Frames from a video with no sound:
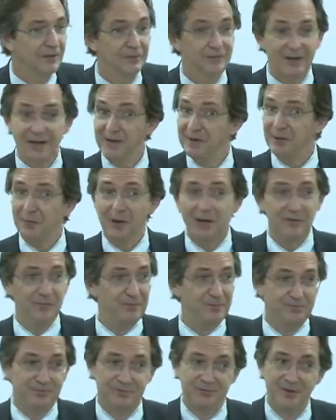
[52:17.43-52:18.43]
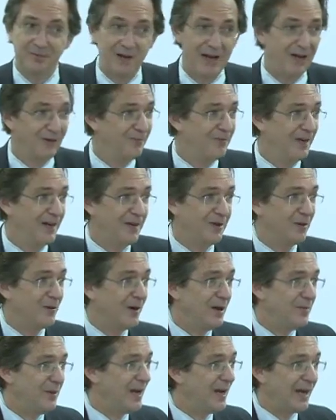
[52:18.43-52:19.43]
Find their, and somehow find their
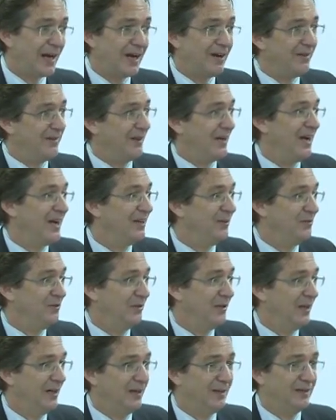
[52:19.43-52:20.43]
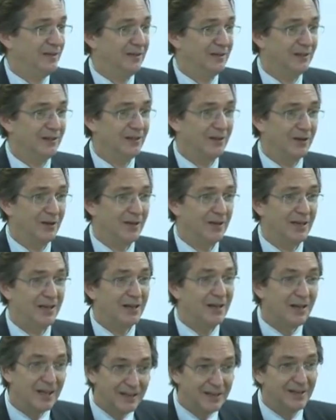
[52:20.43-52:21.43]
way back. I don't think I could do that, you know,
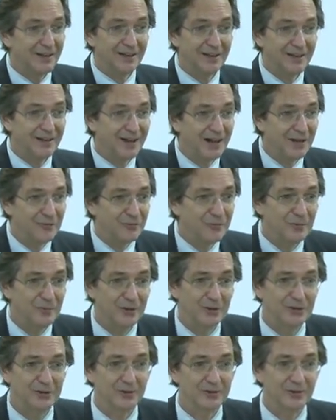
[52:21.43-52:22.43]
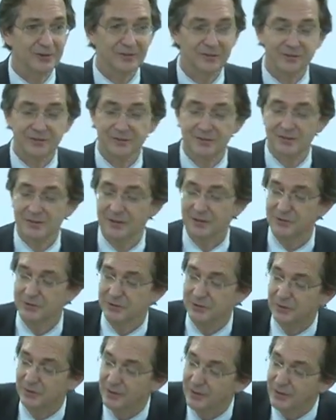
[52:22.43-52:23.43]
in a, in a unfamiliar
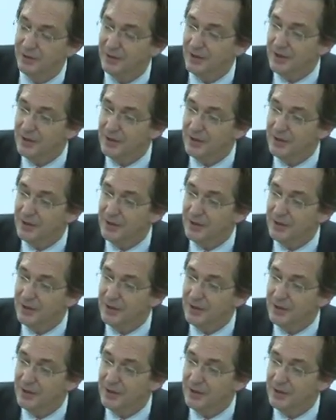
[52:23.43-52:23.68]
territory.